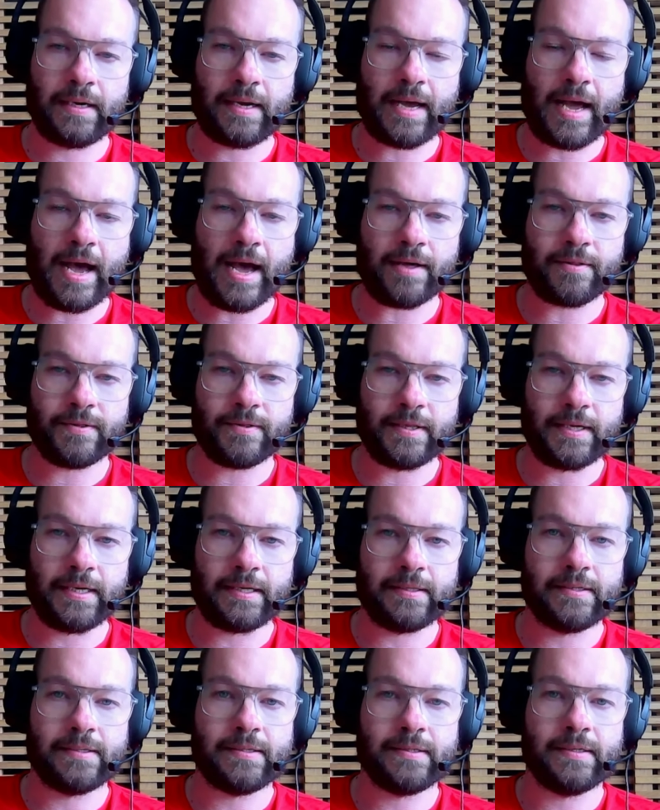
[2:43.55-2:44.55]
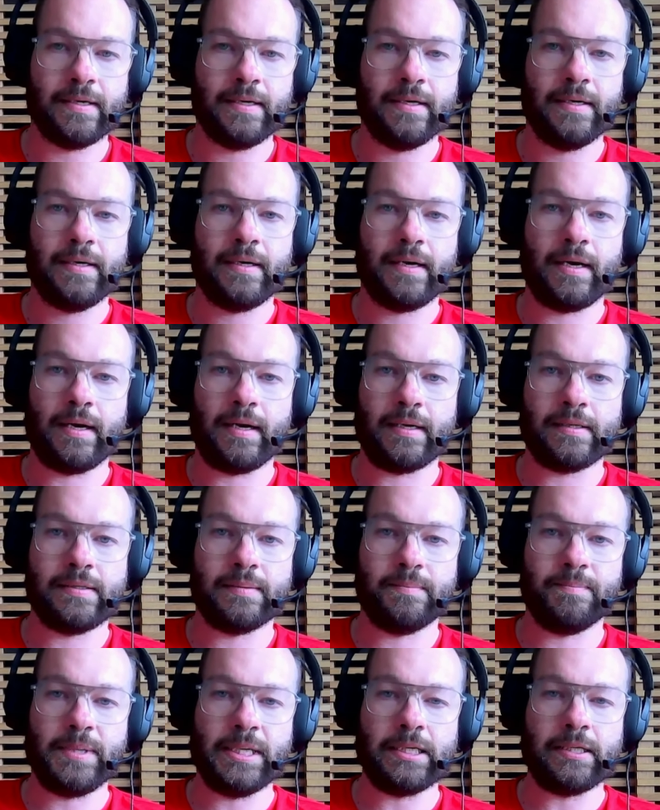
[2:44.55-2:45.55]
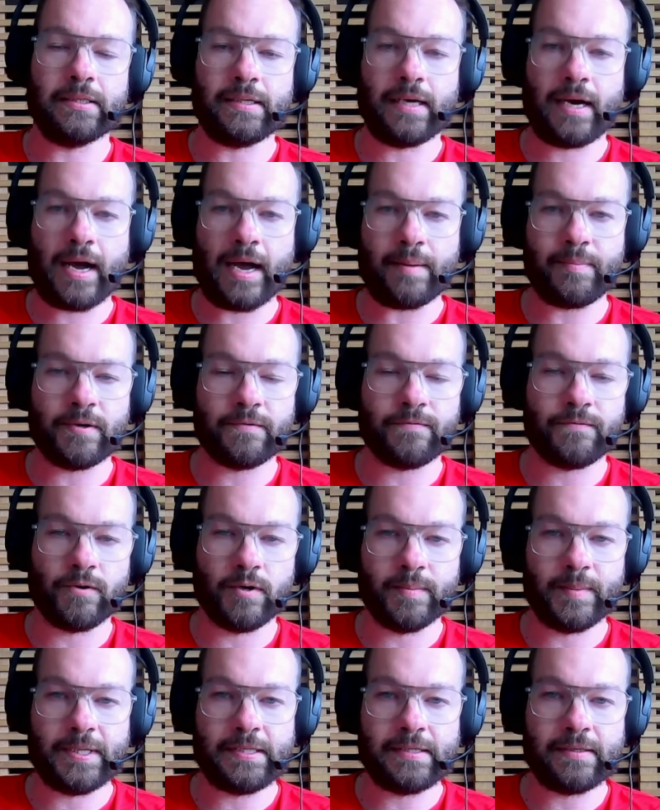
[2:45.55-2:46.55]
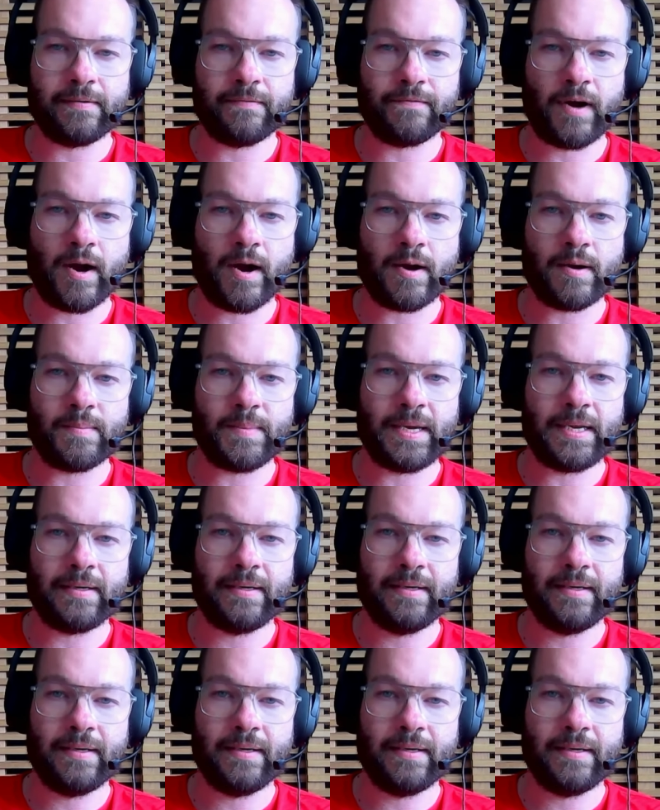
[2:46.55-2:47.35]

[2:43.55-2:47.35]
athletes uh, to build a high-performance environment